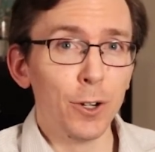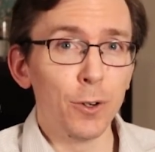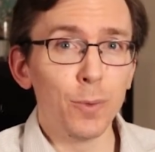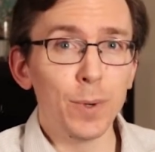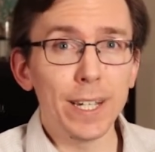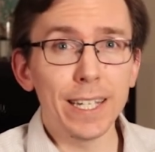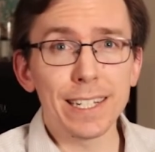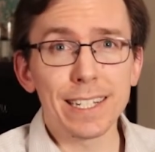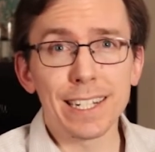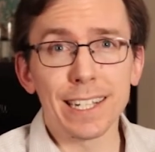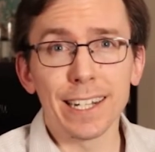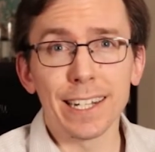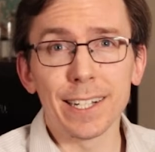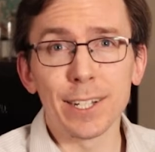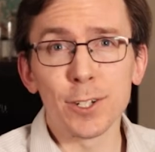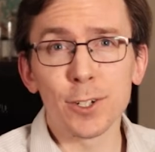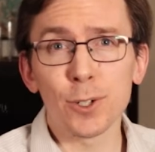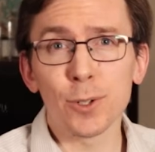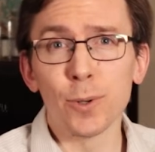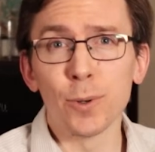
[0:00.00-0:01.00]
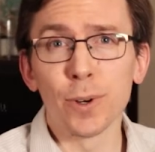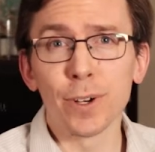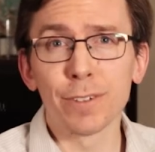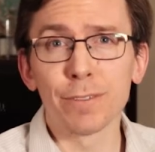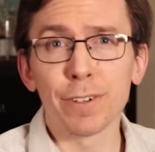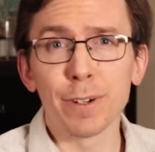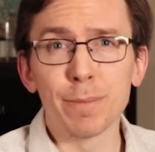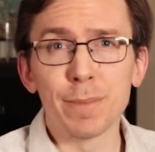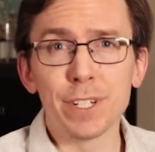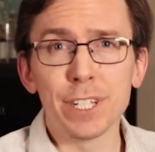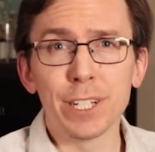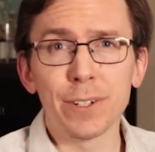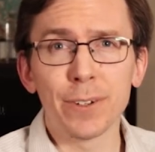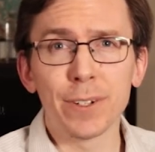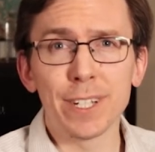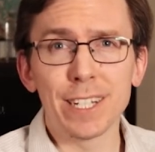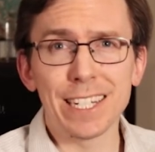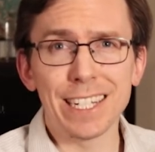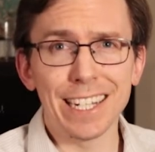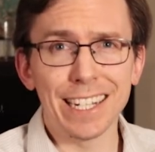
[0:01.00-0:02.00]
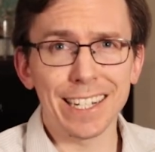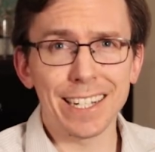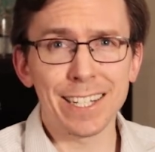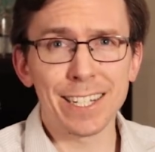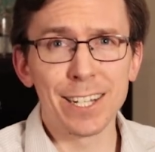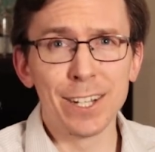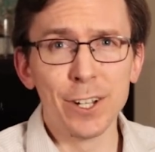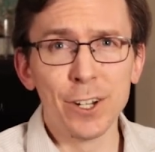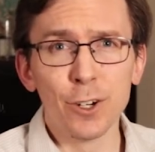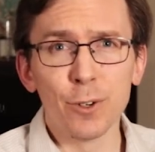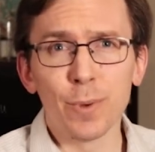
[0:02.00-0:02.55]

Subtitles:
we assign a score from 0 to 6,